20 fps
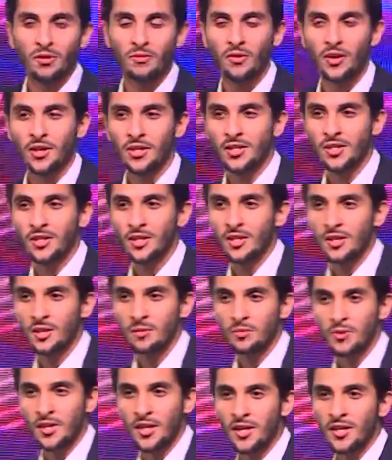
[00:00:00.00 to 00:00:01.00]
function in the
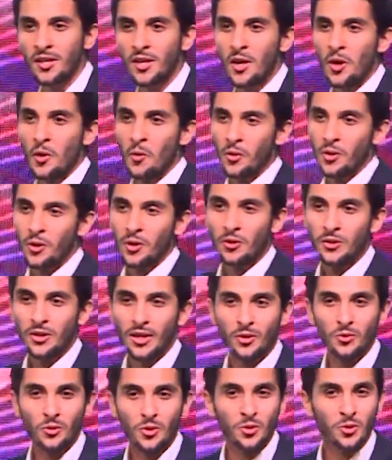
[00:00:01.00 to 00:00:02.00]
brain. We know
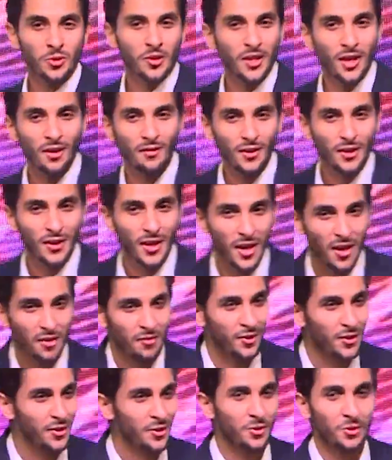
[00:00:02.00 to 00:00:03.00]
that we should never,
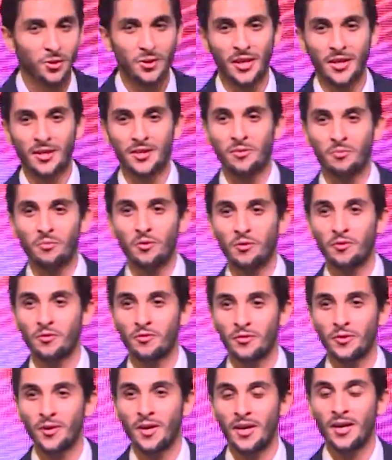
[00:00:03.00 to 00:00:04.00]
ever do that move
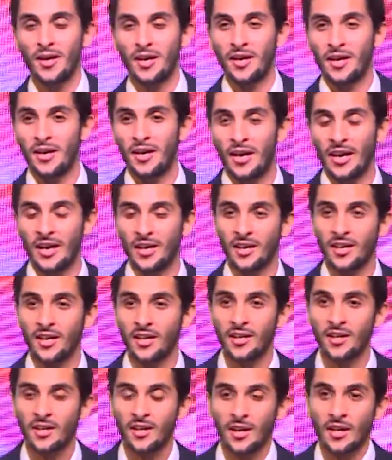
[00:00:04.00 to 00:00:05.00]

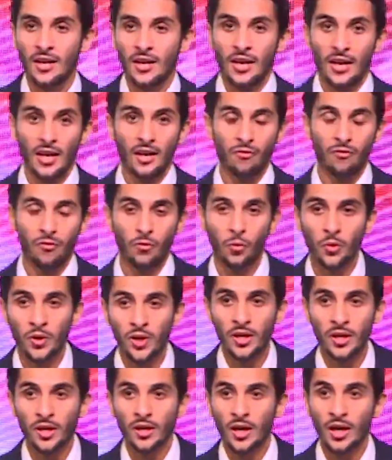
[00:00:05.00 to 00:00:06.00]
again. If
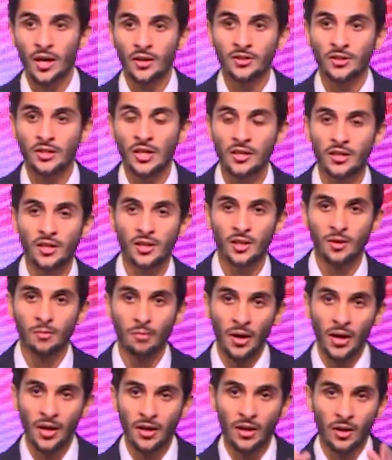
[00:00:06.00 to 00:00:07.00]
we are riding the
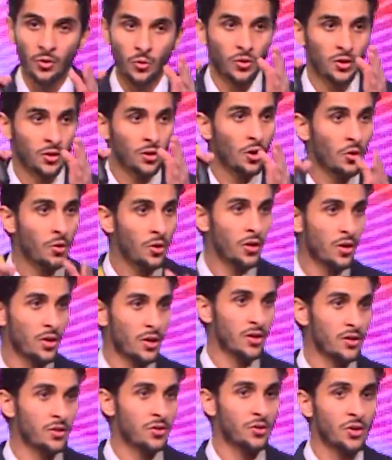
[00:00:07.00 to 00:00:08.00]
bike and we're going in a
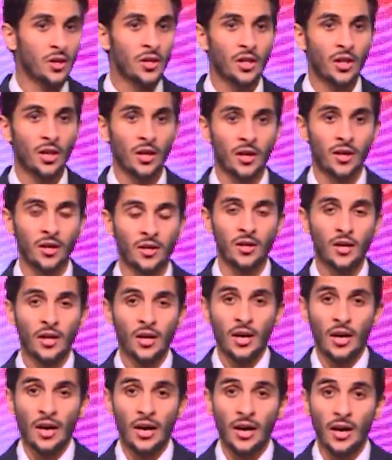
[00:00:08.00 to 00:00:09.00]
straight line
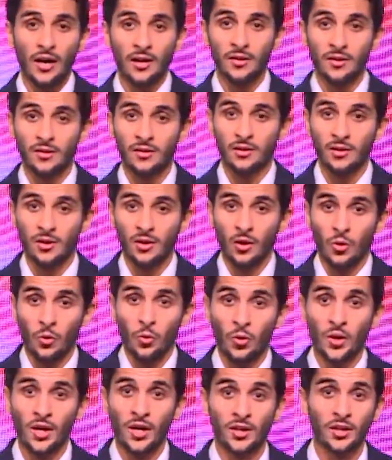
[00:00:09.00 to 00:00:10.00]
and
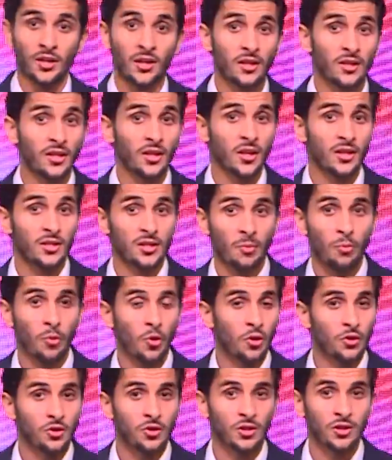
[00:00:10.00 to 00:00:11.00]
we are getting a
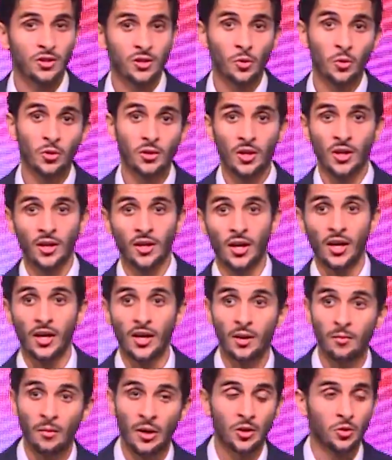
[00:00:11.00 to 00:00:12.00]
subconscious reward, like I
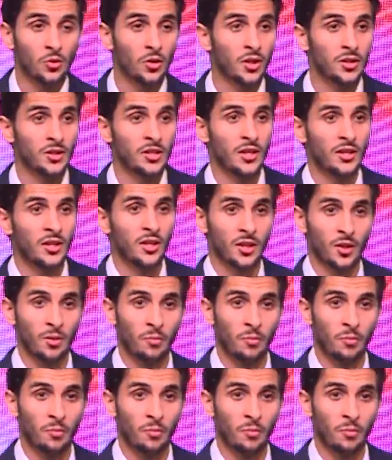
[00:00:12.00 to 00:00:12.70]
am actually riding the